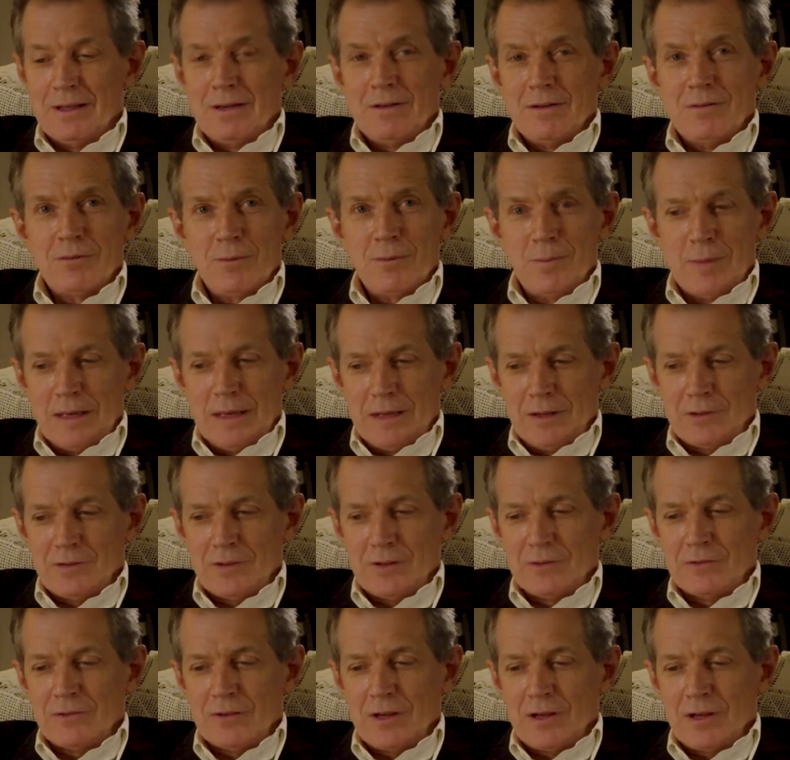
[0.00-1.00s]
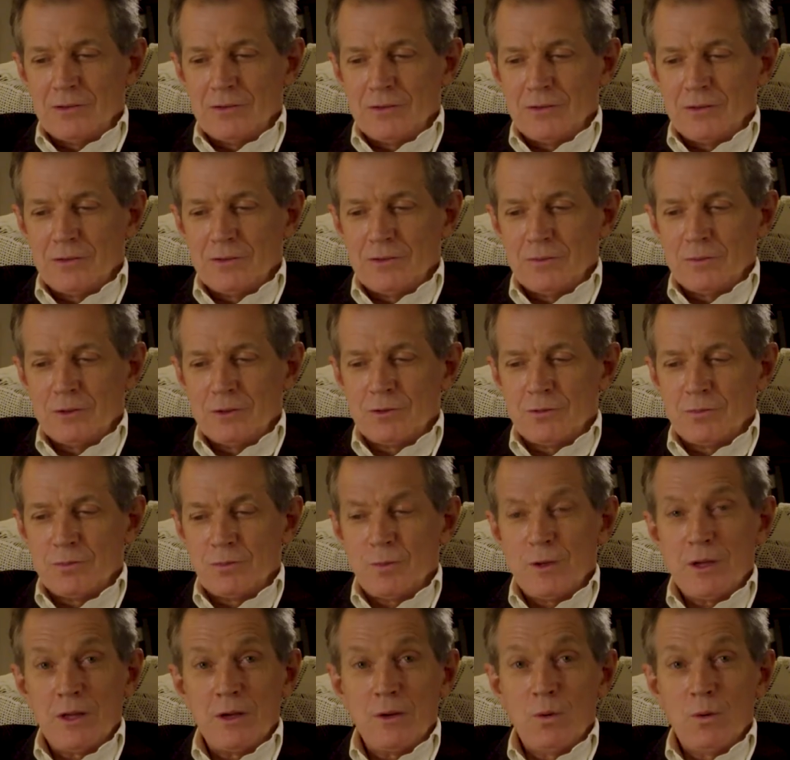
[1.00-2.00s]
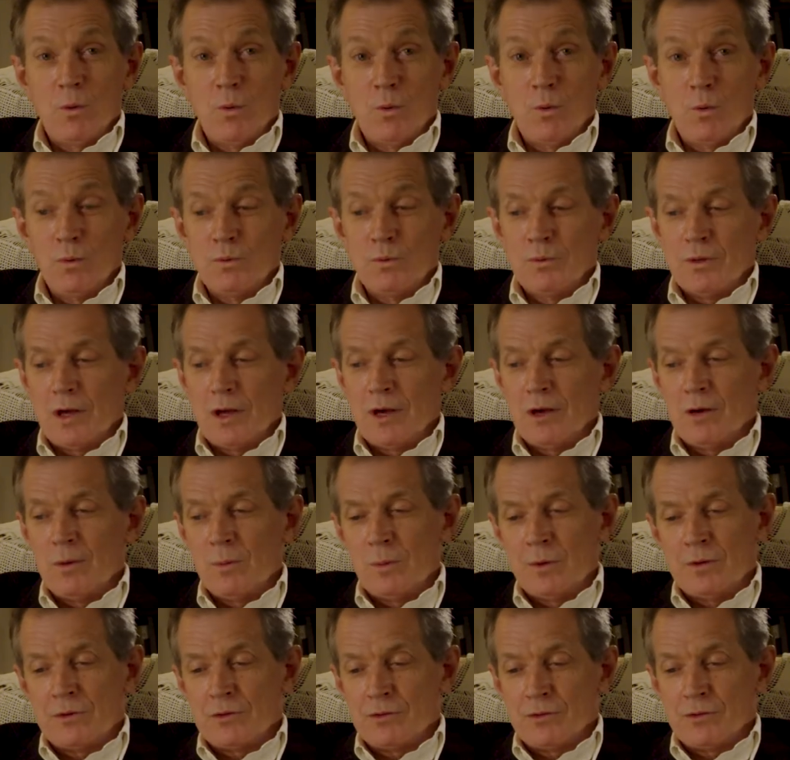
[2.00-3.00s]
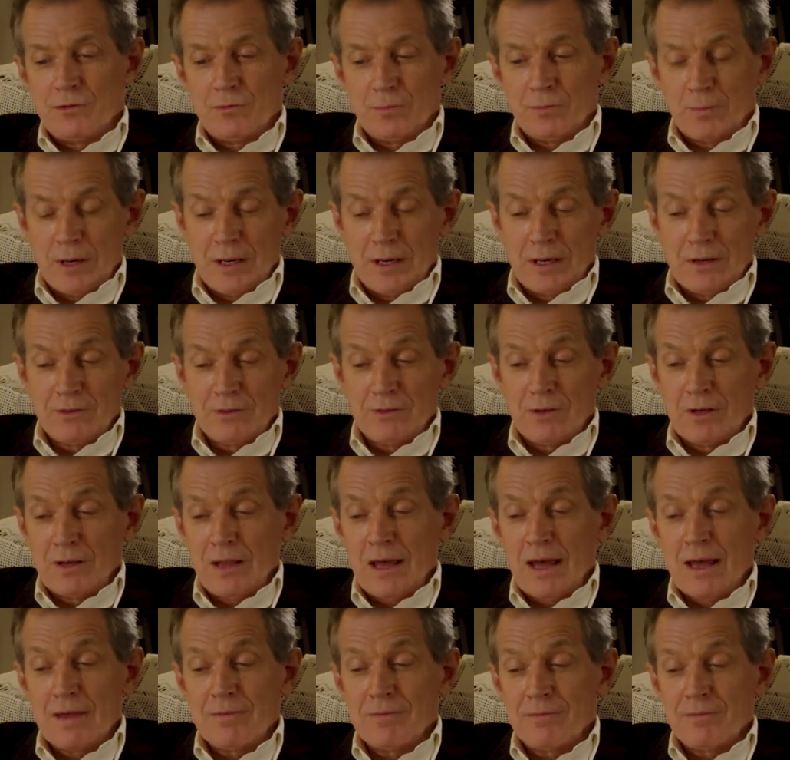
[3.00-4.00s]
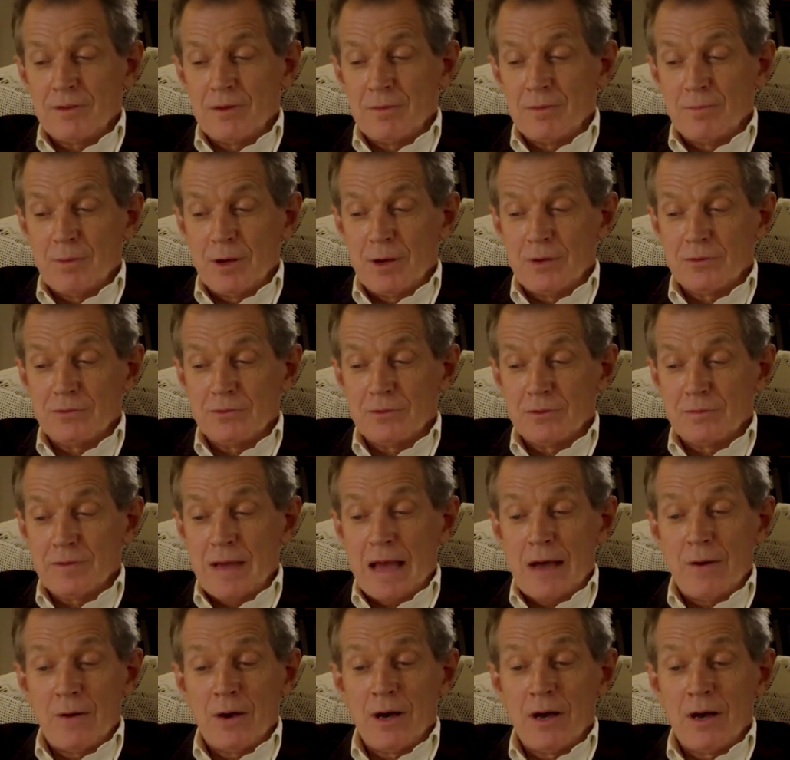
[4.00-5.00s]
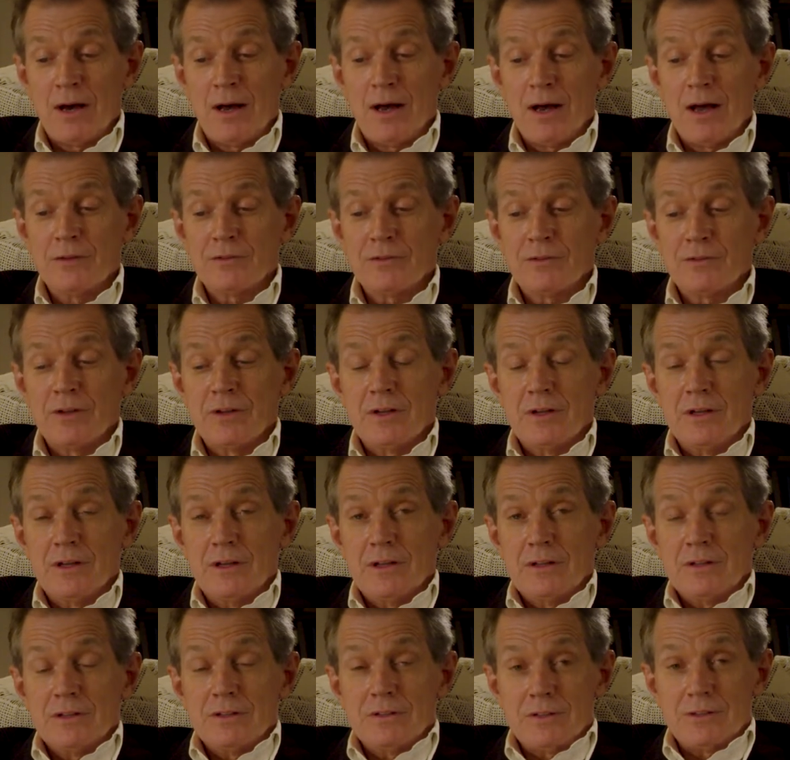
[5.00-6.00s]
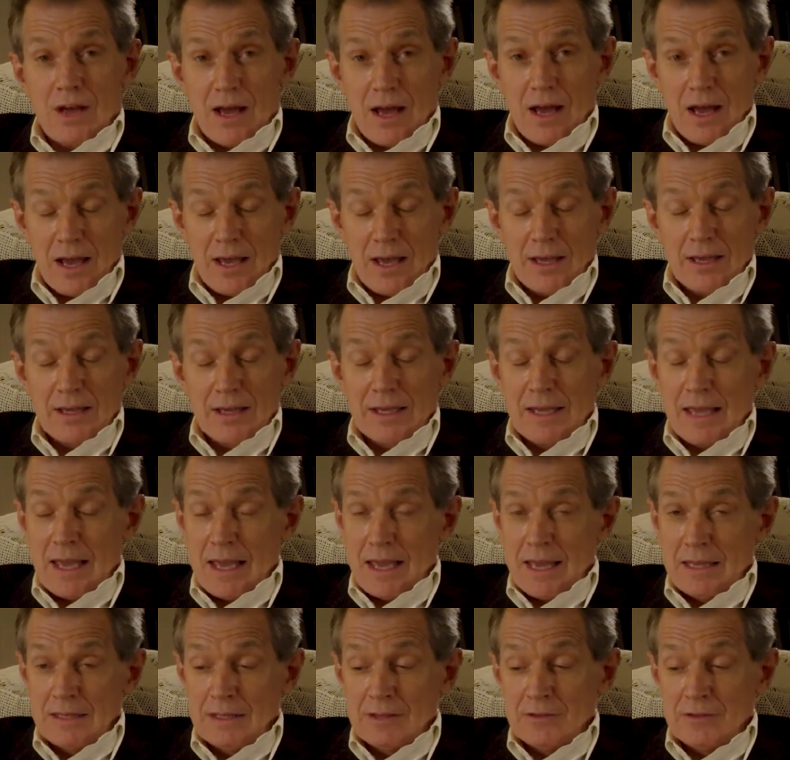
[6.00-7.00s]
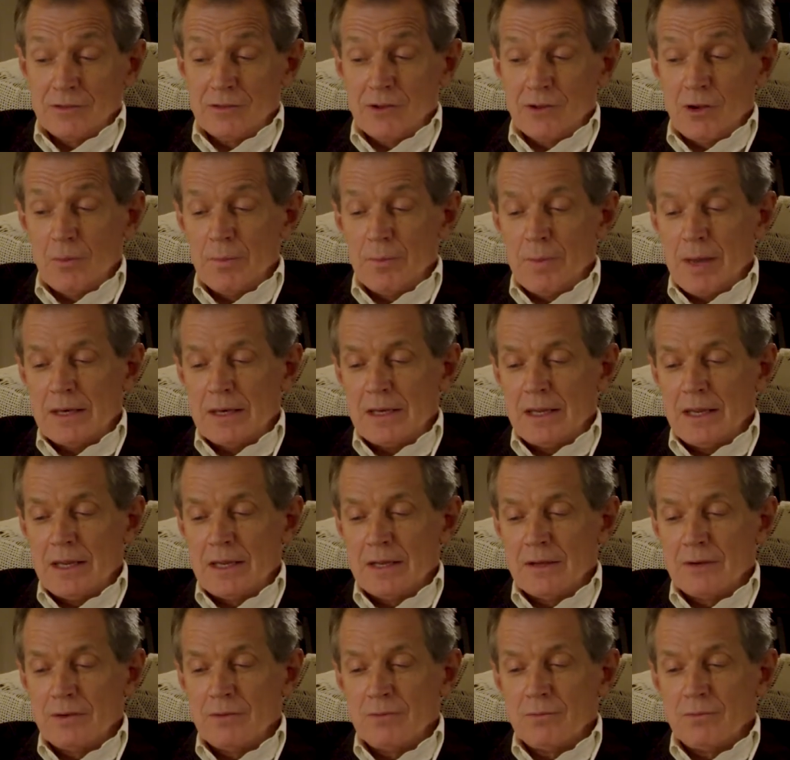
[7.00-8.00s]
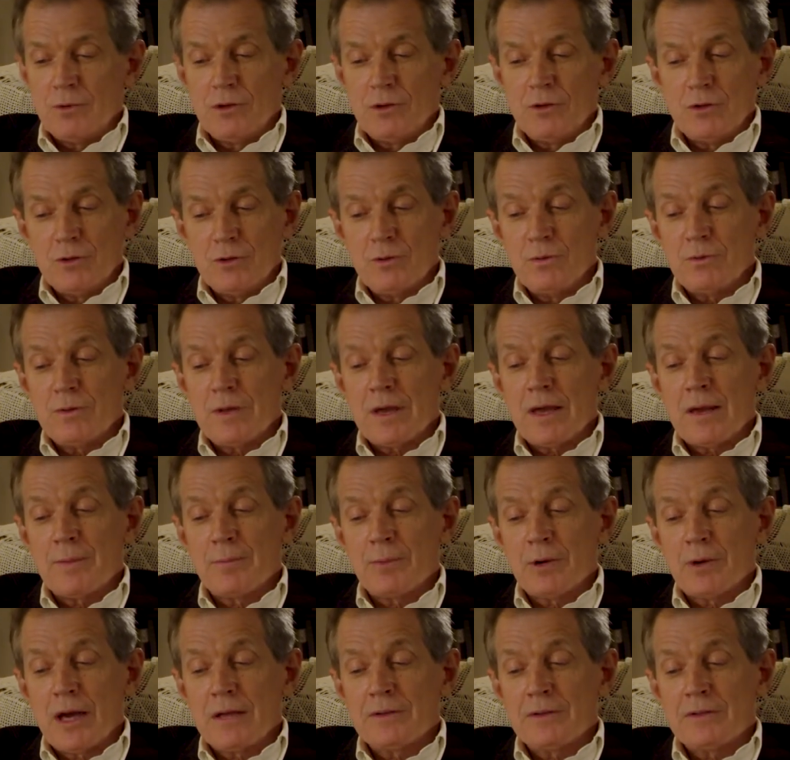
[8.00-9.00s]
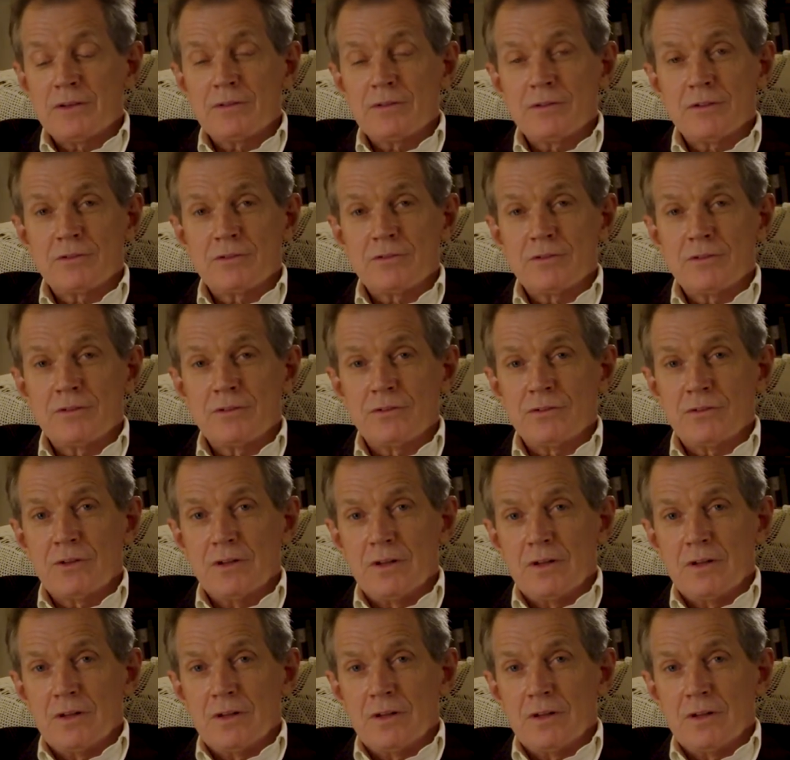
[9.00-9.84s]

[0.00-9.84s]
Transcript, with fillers: familiar sensations which we all know, which spring to life in most of our hearts, die again in so many, and renew their bright existence